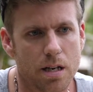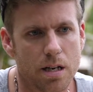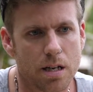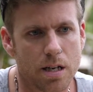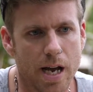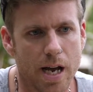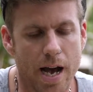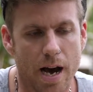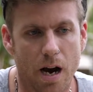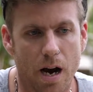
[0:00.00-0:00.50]

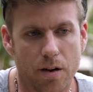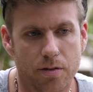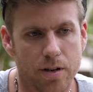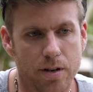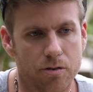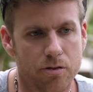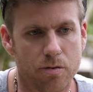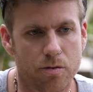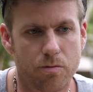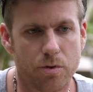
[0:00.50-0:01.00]

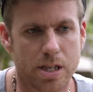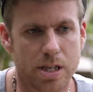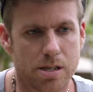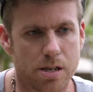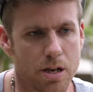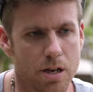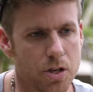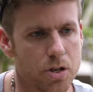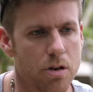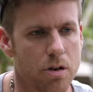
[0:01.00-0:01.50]
did some
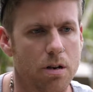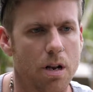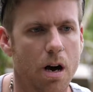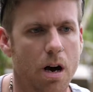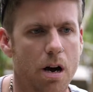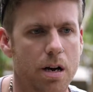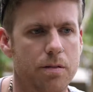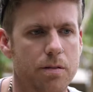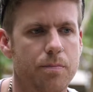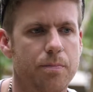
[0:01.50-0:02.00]
research
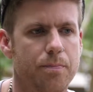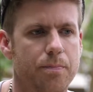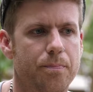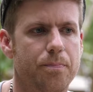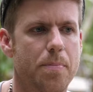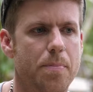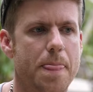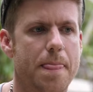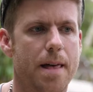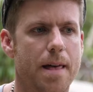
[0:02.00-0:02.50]
online,
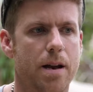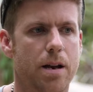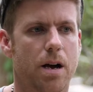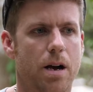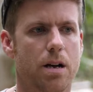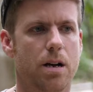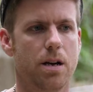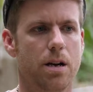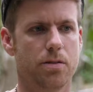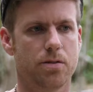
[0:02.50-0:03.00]
and
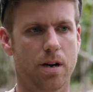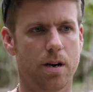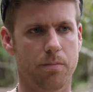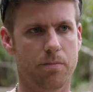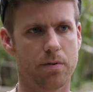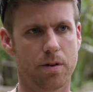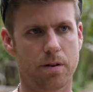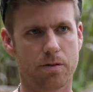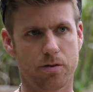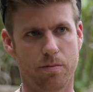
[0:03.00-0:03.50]
I looked up
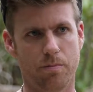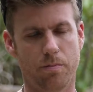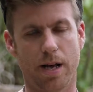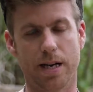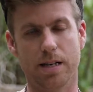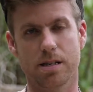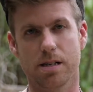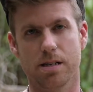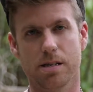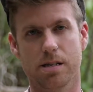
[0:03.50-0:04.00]
some
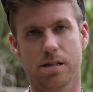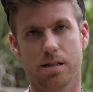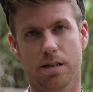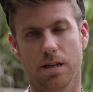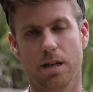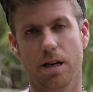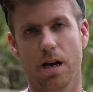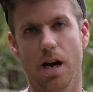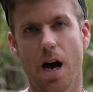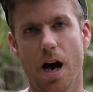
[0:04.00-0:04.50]
places,
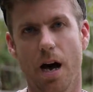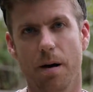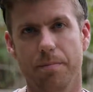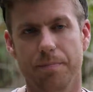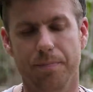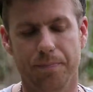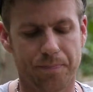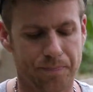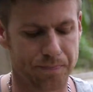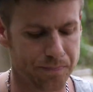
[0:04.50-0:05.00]

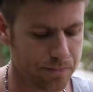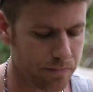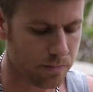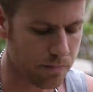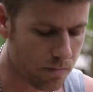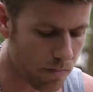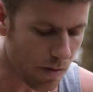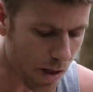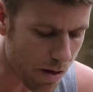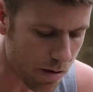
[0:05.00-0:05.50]

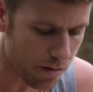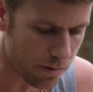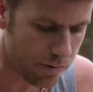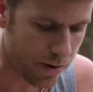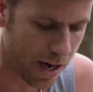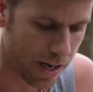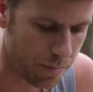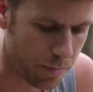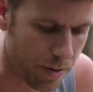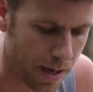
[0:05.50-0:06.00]

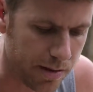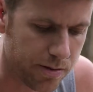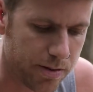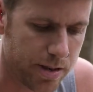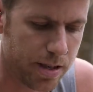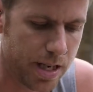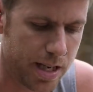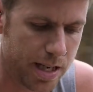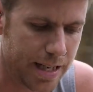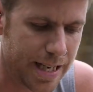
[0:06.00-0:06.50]
found a place
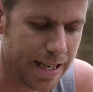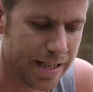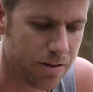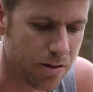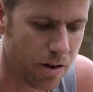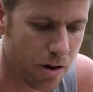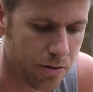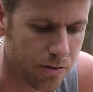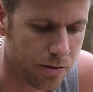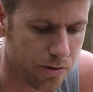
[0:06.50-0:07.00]
in
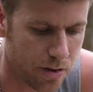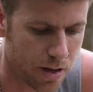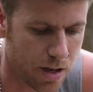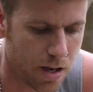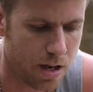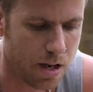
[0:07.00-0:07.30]
Iquitos,